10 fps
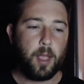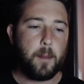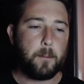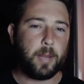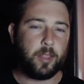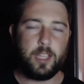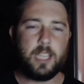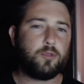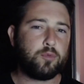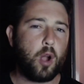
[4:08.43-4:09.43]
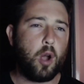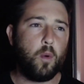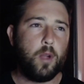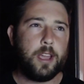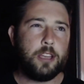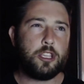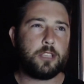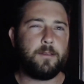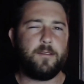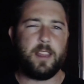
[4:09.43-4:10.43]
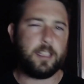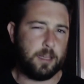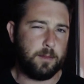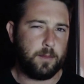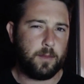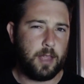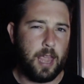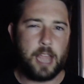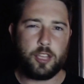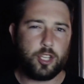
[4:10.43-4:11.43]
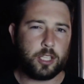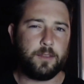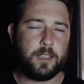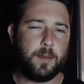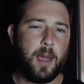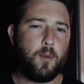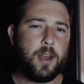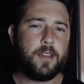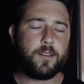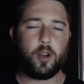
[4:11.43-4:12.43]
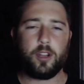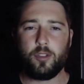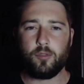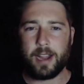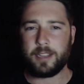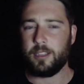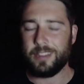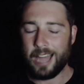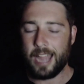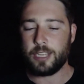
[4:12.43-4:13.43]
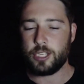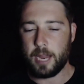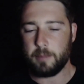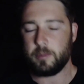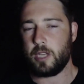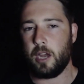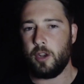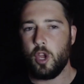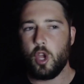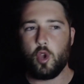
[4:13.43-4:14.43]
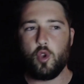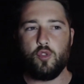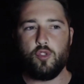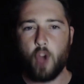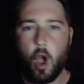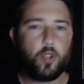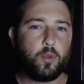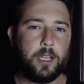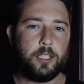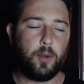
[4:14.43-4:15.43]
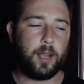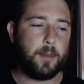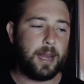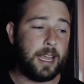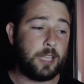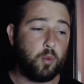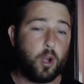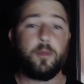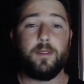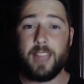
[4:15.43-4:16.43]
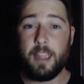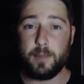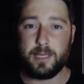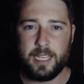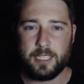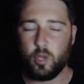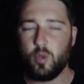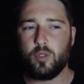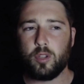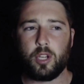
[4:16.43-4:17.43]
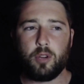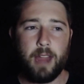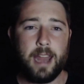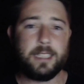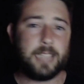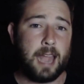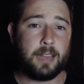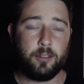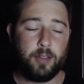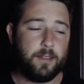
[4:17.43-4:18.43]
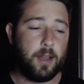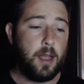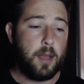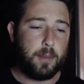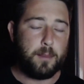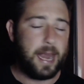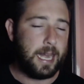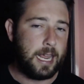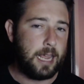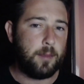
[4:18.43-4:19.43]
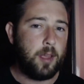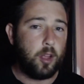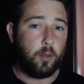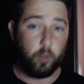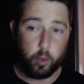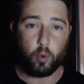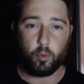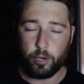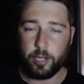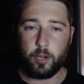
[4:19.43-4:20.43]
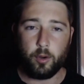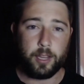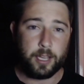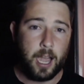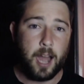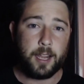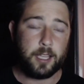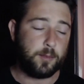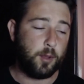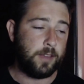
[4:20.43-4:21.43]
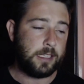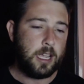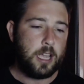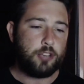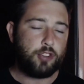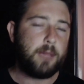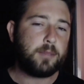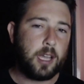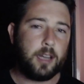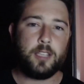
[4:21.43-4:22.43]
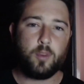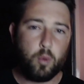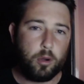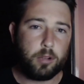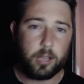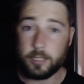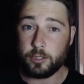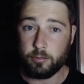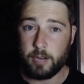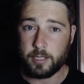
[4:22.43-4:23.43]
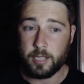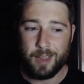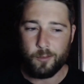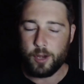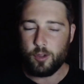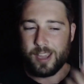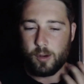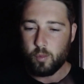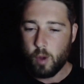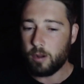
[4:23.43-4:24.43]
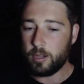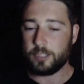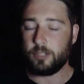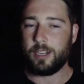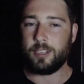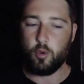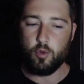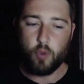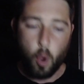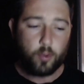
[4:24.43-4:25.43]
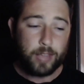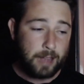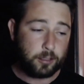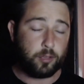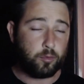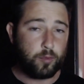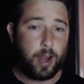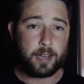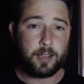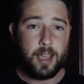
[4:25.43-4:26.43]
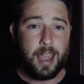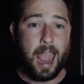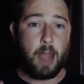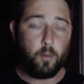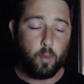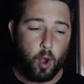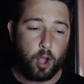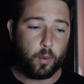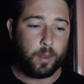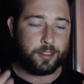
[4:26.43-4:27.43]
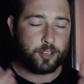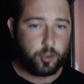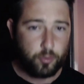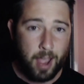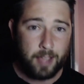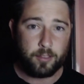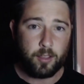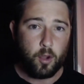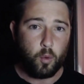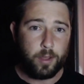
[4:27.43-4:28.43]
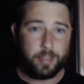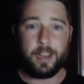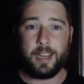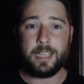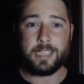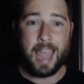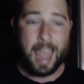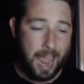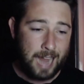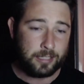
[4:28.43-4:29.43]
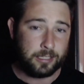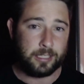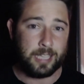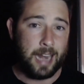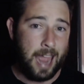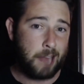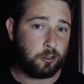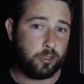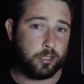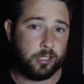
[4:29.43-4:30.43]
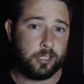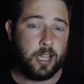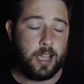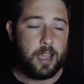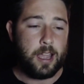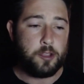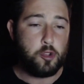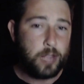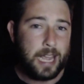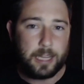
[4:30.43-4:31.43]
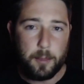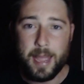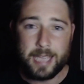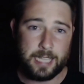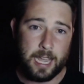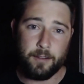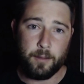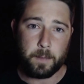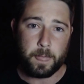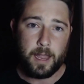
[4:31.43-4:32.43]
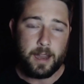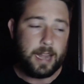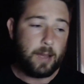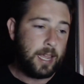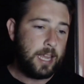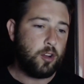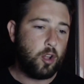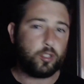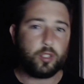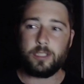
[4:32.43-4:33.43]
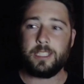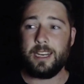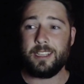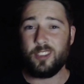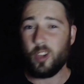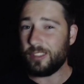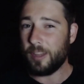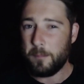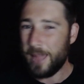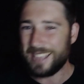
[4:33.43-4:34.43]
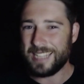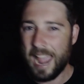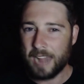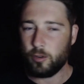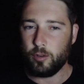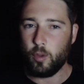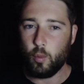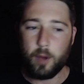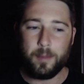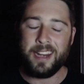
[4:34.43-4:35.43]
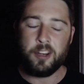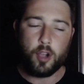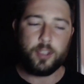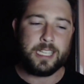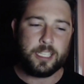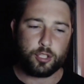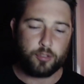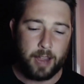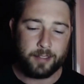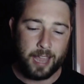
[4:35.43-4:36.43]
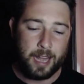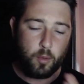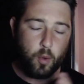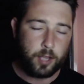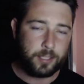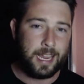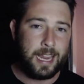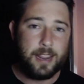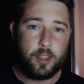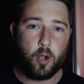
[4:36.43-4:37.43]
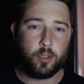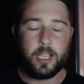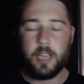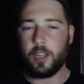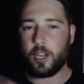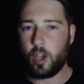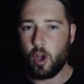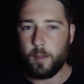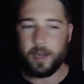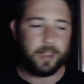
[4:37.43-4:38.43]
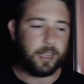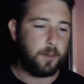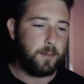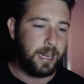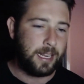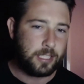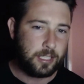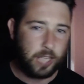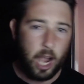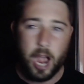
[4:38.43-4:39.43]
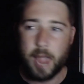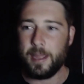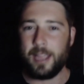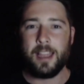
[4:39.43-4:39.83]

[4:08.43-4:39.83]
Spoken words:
But this role just fits him. It just fits him. And when you've got a director like James Gunn, who knows what he's doing. I mean, he's worked with Dave Bautista, who's not the greatest actor either, but made him look really good in the Guardians movies. James Gunn is a world-class director. And when you get a world-class director who knows how to direct and work with strengths within his actors and actresses, you get the best out of him. Now, he knows John Cena is not the best actor in the world, but he knows his strengths and he works in those. The comedy, the comedic timing.